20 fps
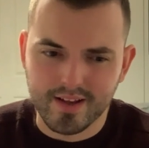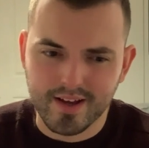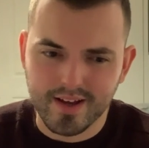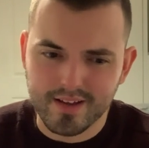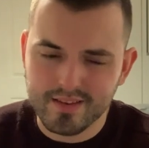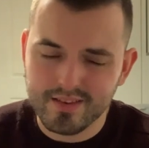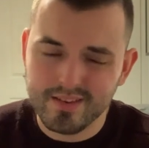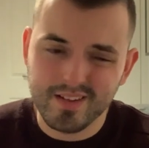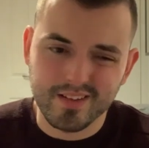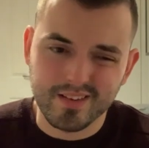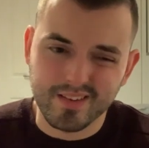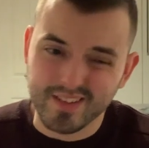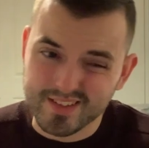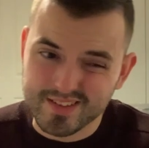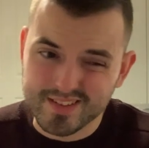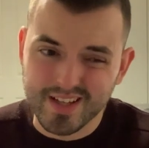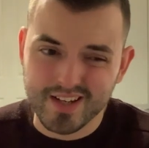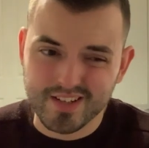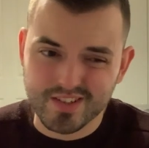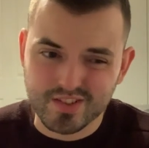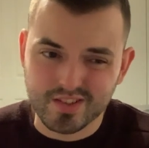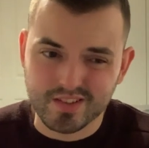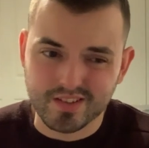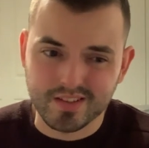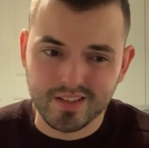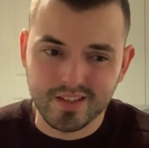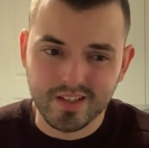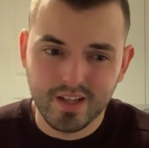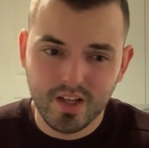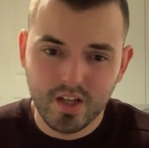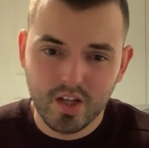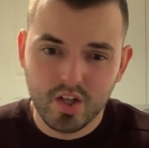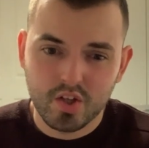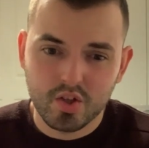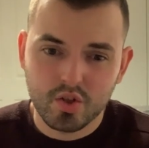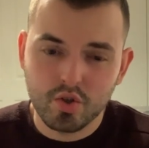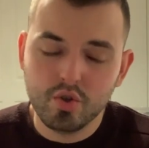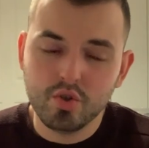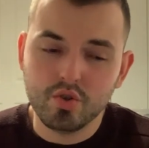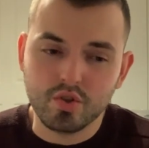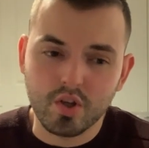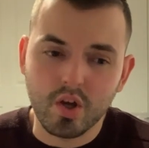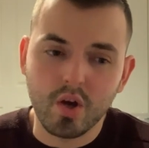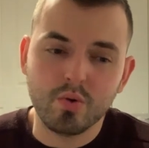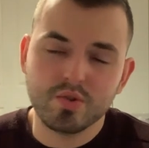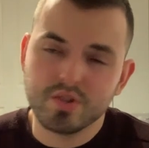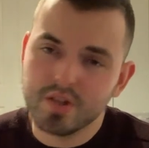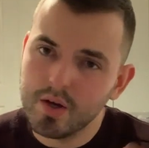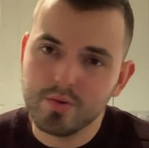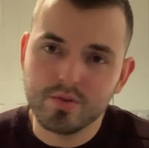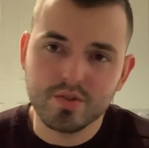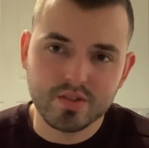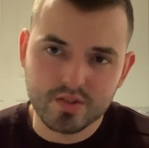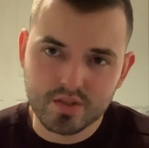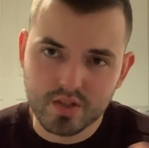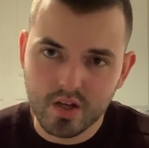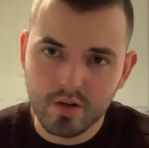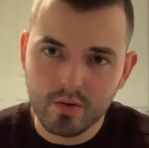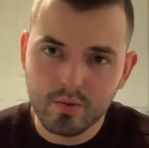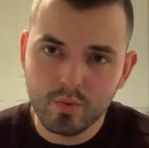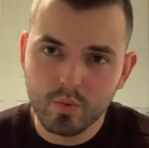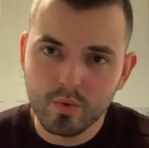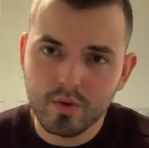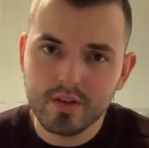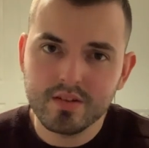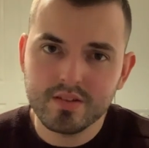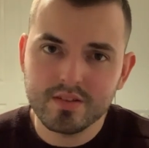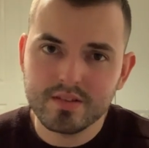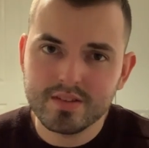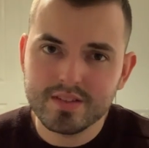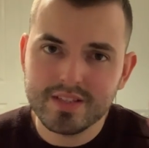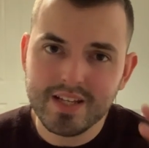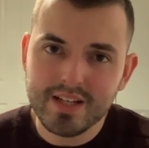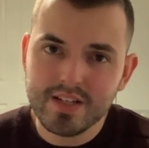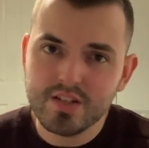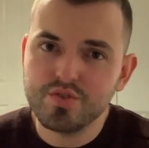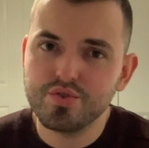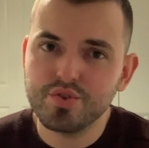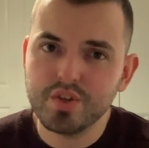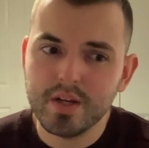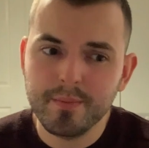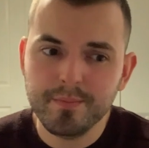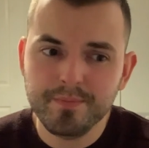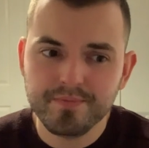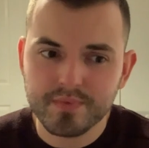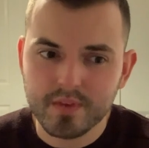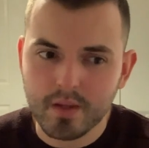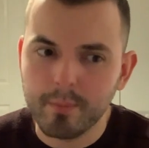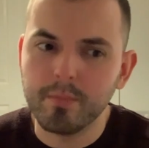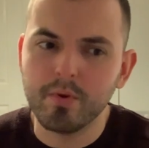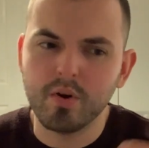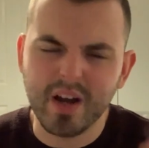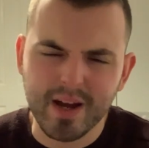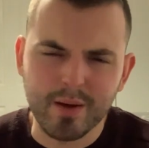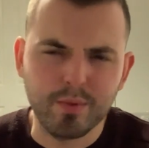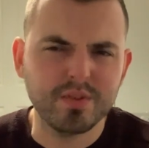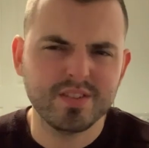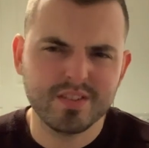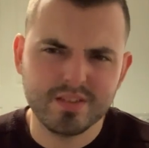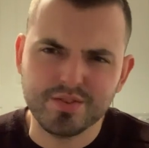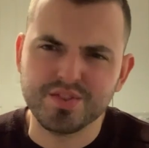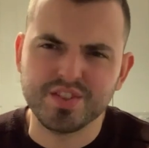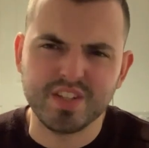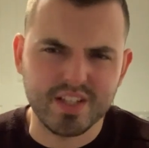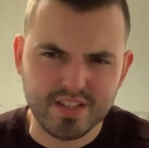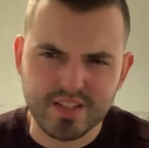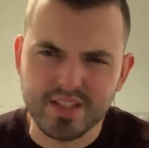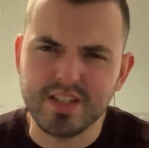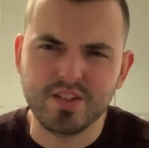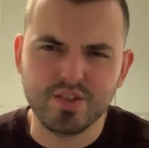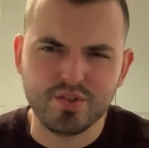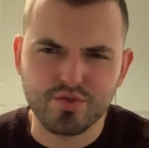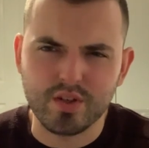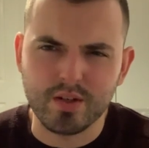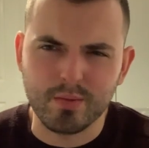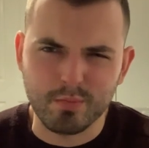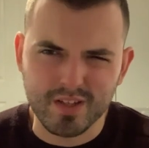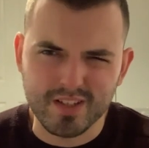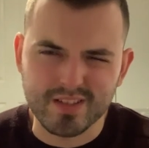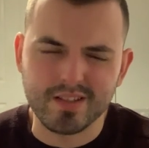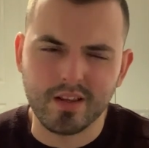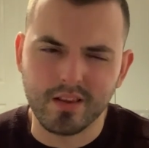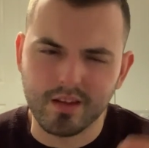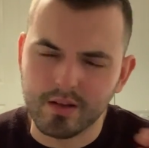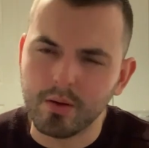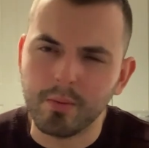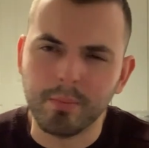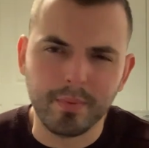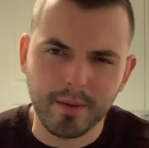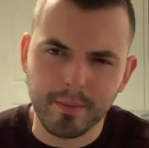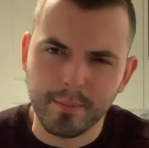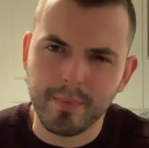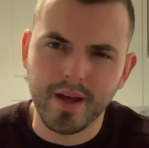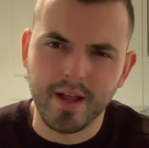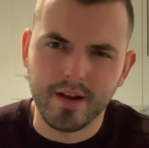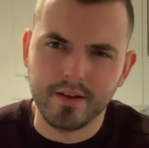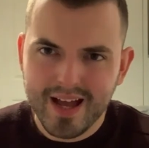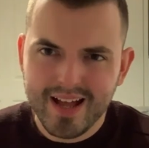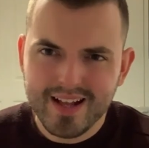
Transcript: I think this actually could go toe to toe with Teen Dream, but I would still say Teen Dream is a little bit better.